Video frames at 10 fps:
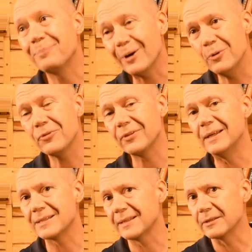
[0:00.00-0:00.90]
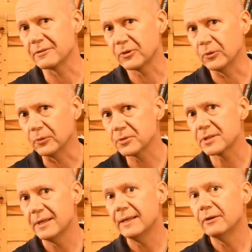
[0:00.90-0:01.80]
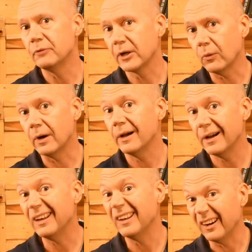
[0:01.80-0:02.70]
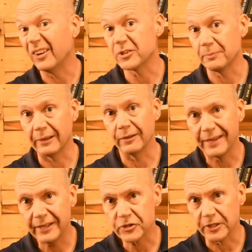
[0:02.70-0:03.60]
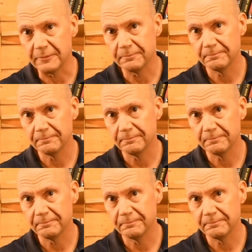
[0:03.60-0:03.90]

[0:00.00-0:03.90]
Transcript: Both these things, of course, require a large amount of energy.